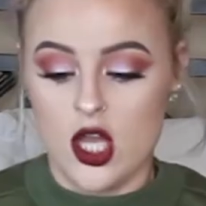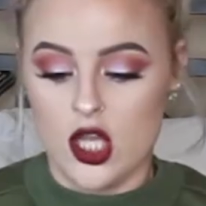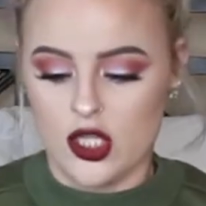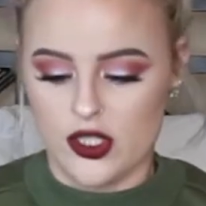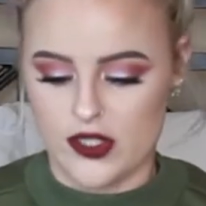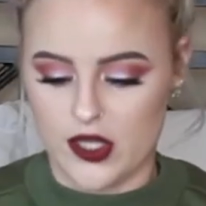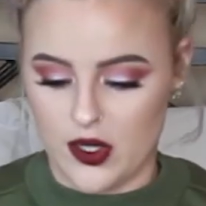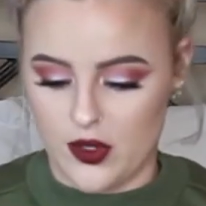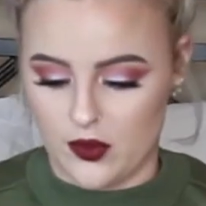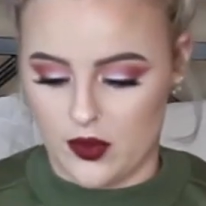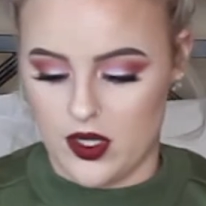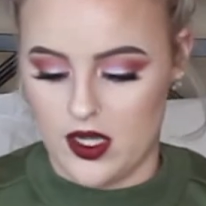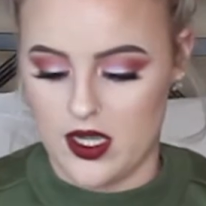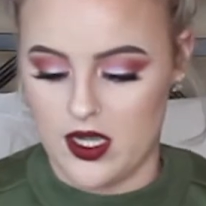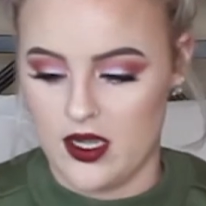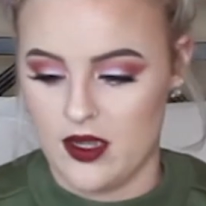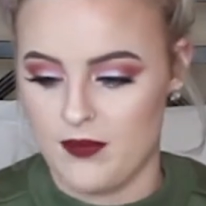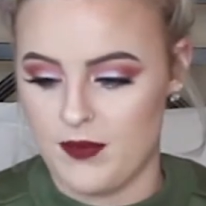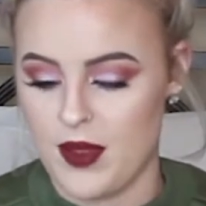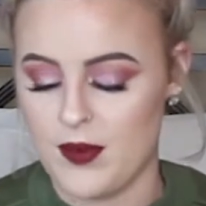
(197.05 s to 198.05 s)
So
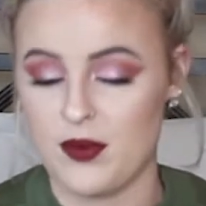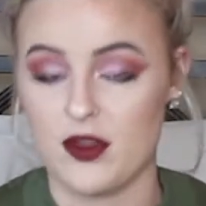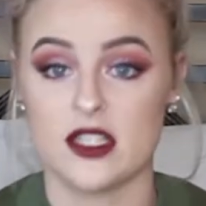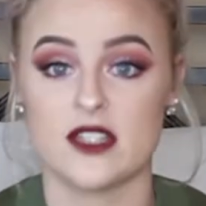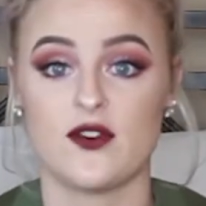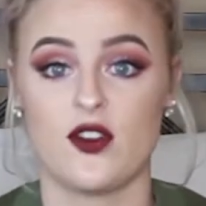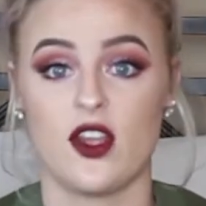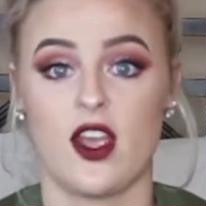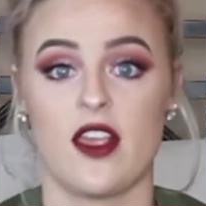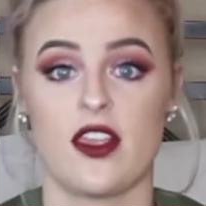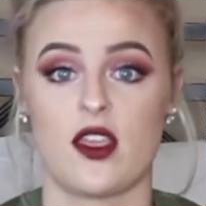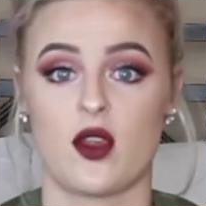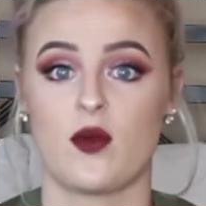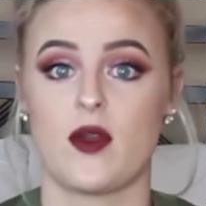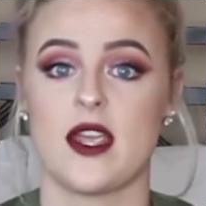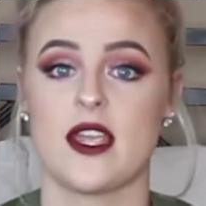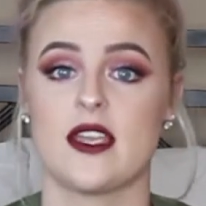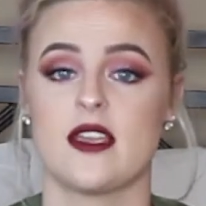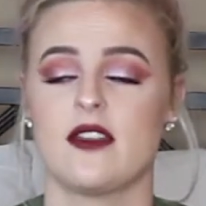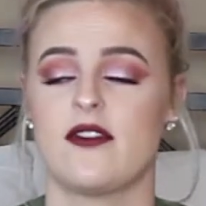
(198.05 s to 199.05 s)
people exfoliate
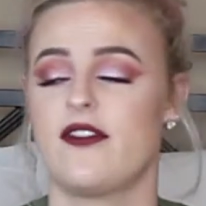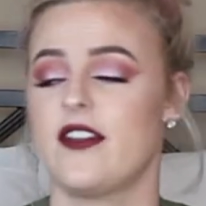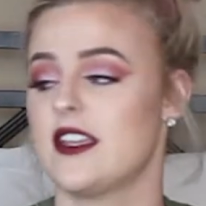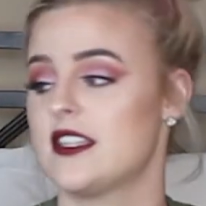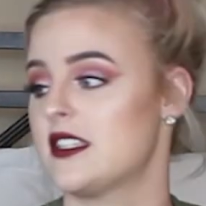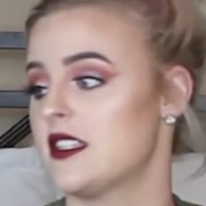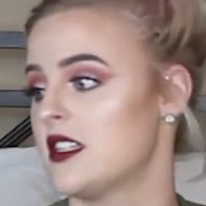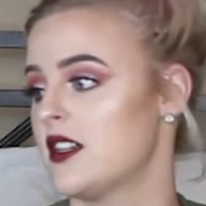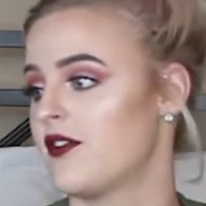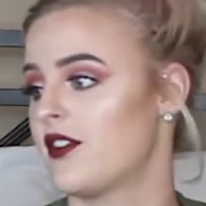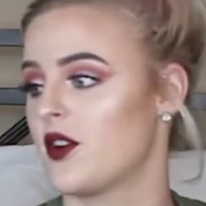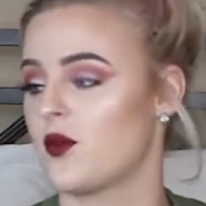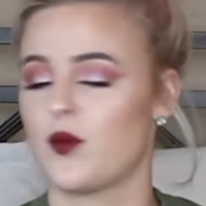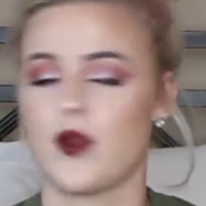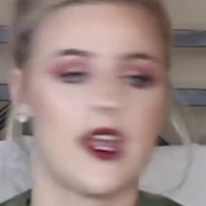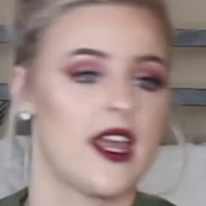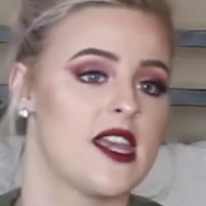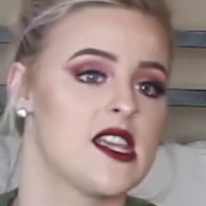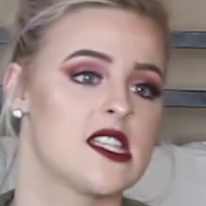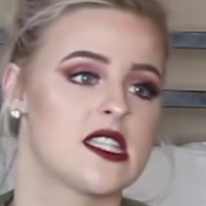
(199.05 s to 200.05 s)
their face in different
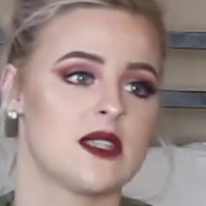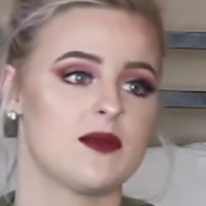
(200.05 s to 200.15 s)
ways.